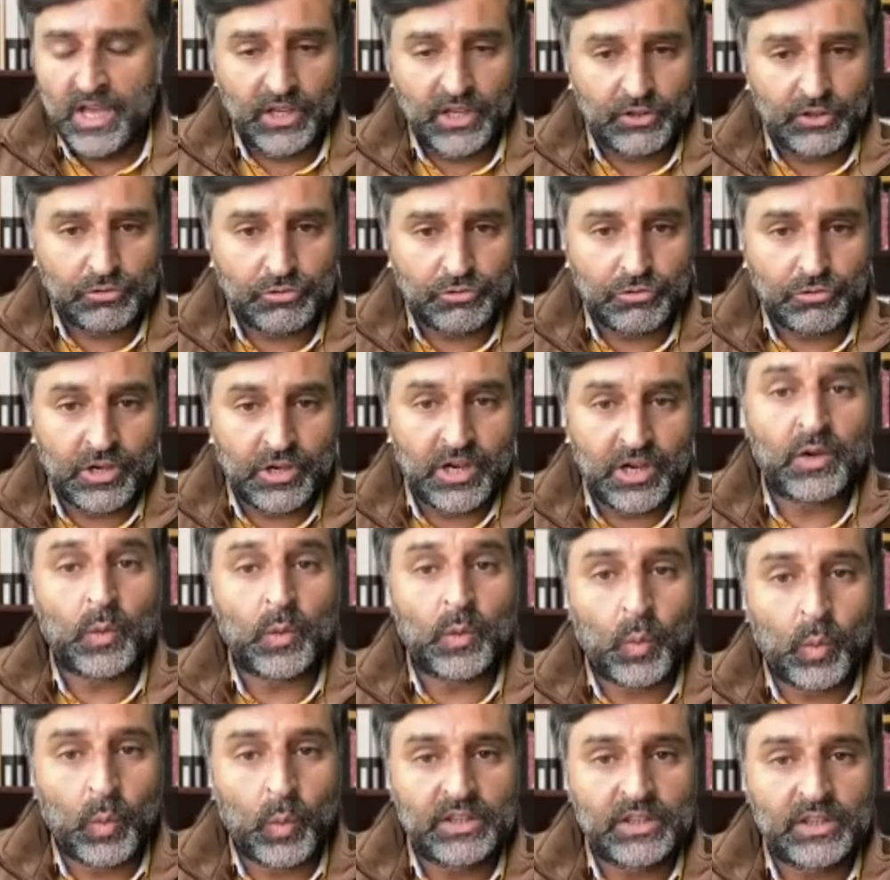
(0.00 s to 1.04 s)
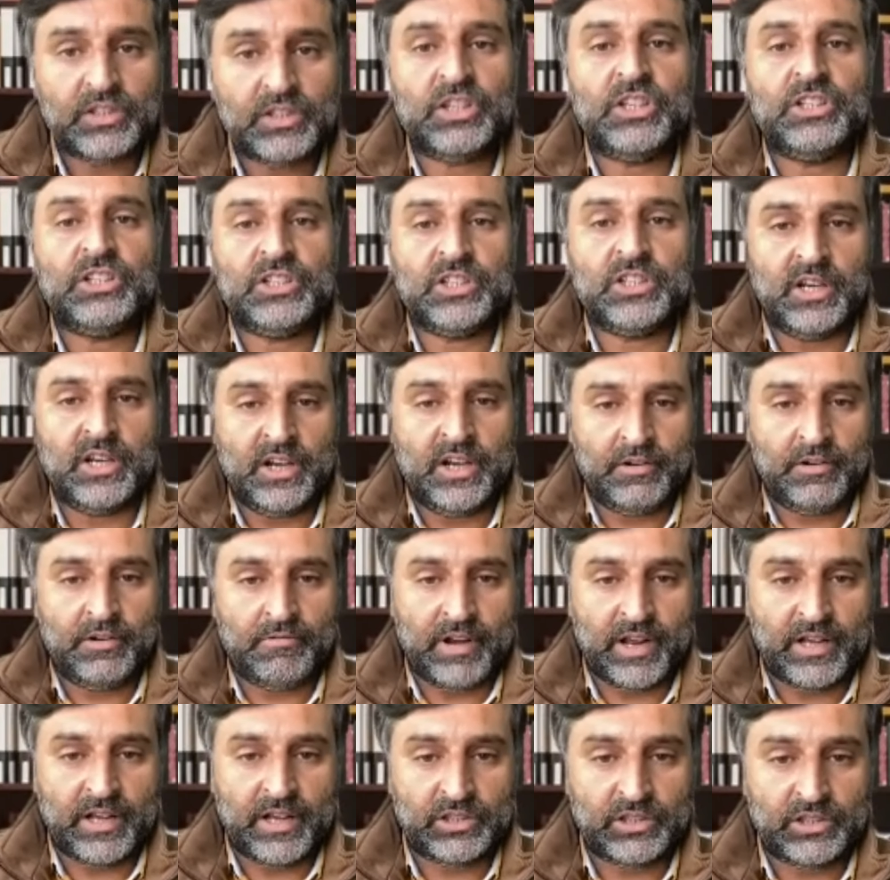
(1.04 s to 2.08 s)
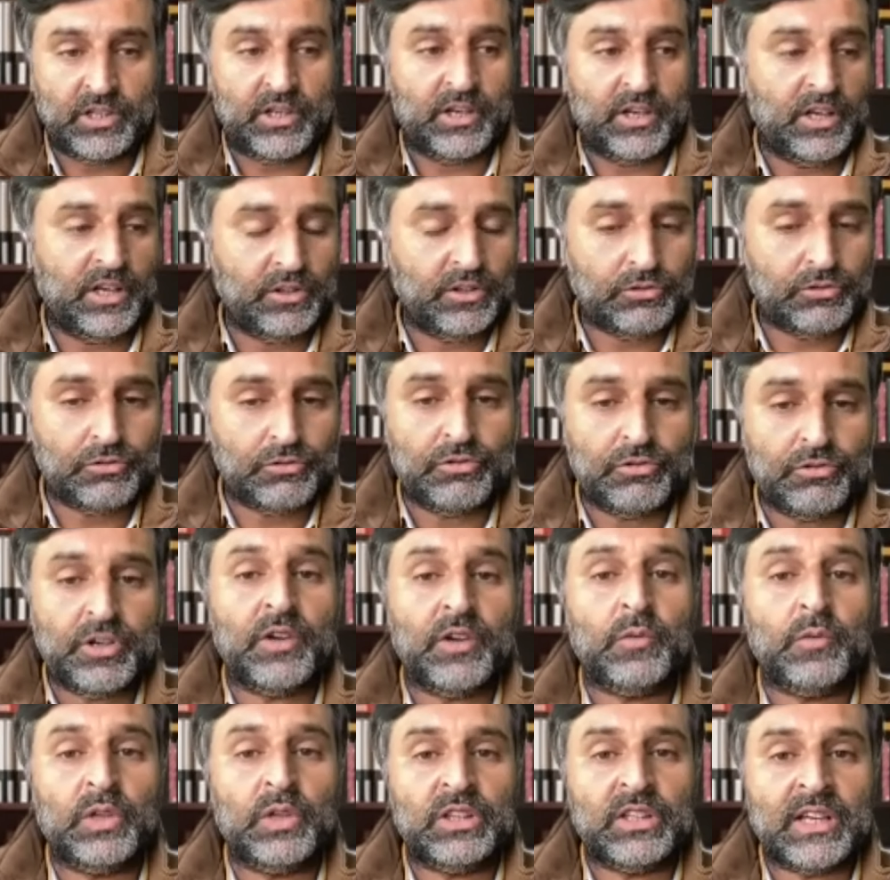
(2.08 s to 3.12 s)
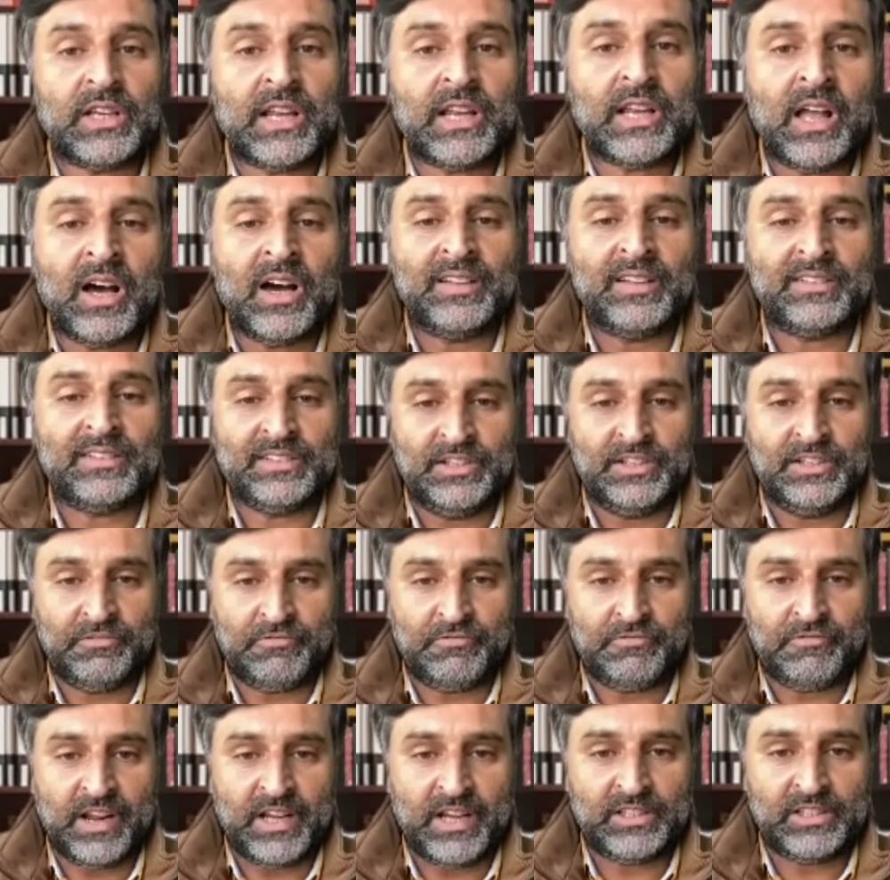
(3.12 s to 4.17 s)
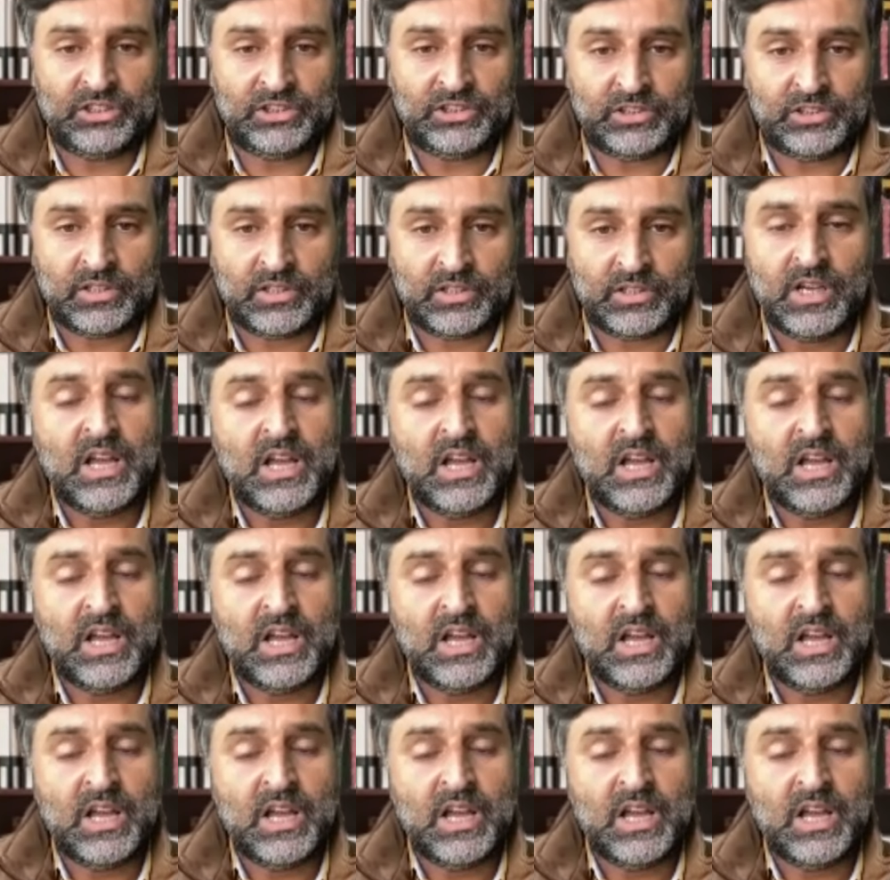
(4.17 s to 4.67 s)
student with teacher interaction, student with class interaction,